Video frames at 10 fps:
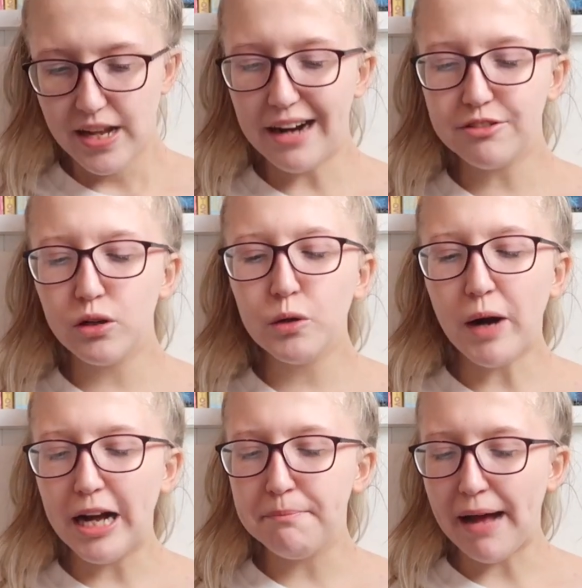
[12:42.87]
After a
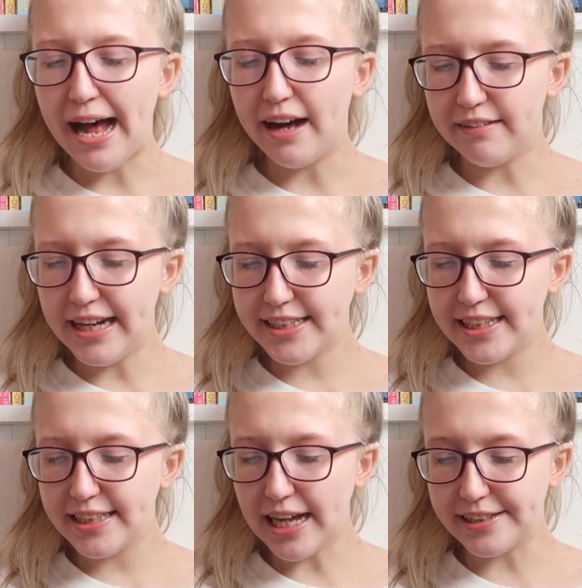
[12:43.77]
wild bet,
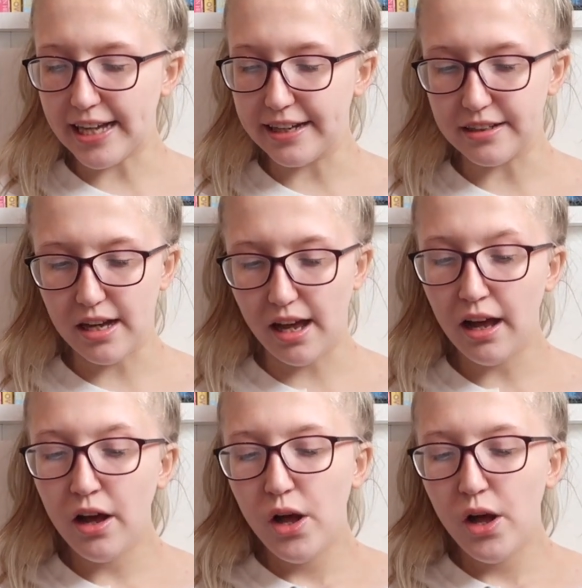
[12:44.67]
Alexis has had her